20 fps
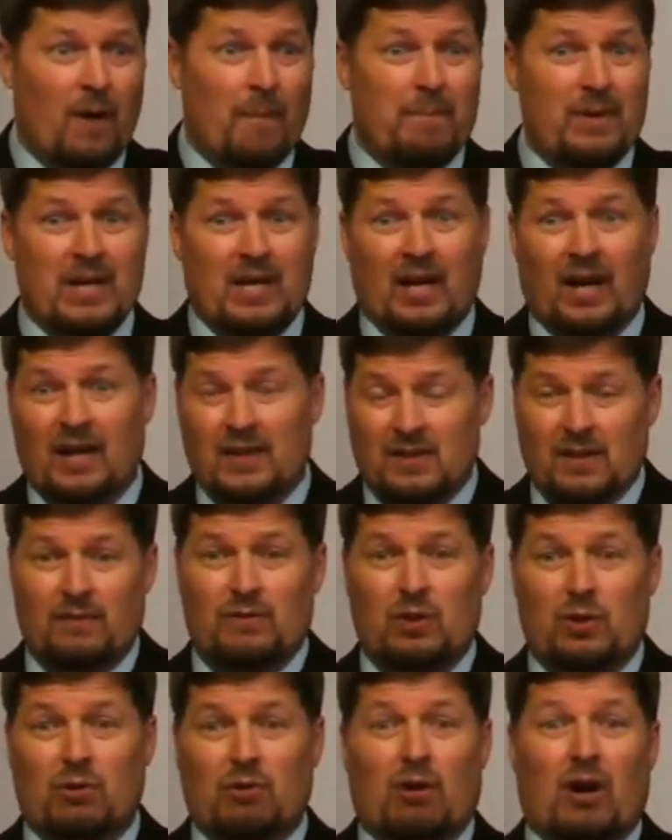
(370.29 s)
because of
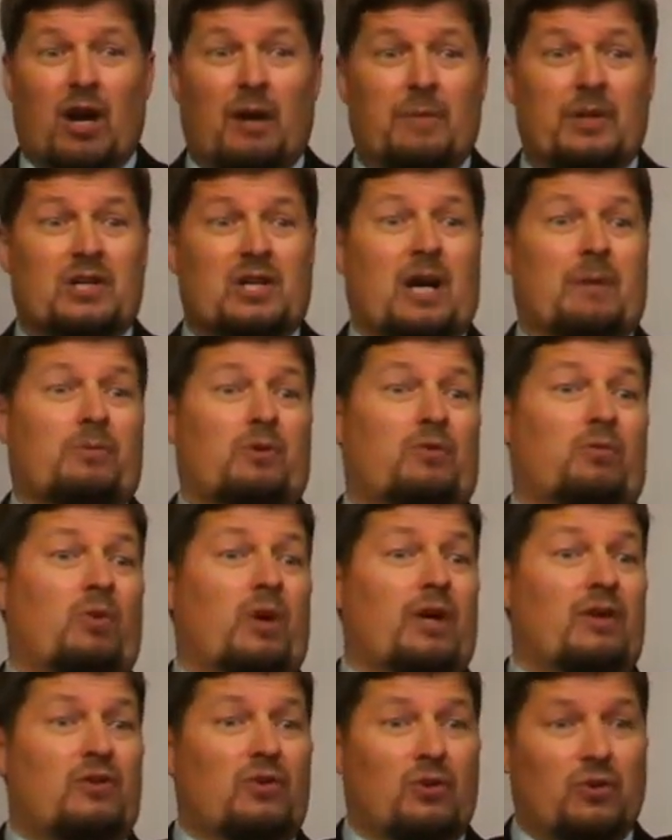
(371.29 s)
Deuteronomy chapter
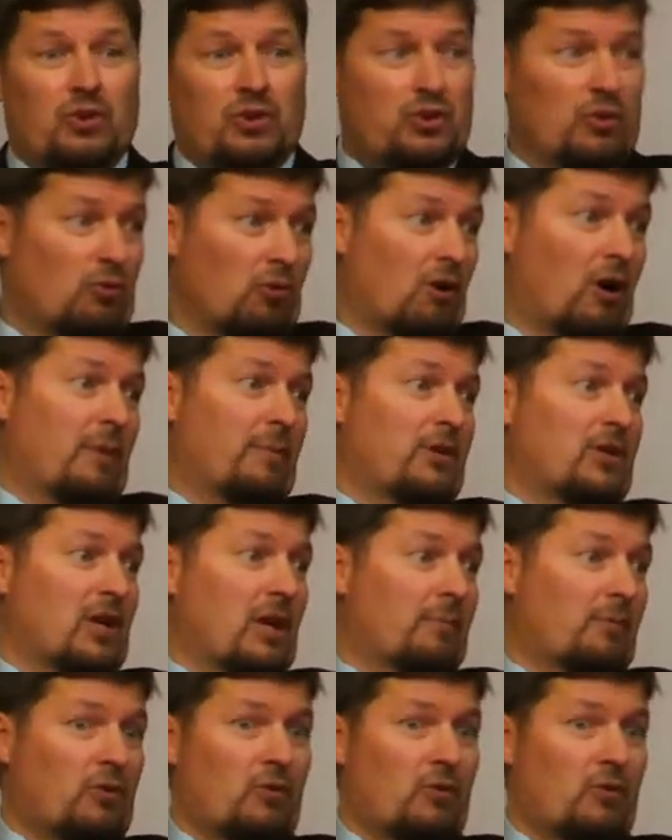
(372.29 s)
22 and Deuteronomy chapter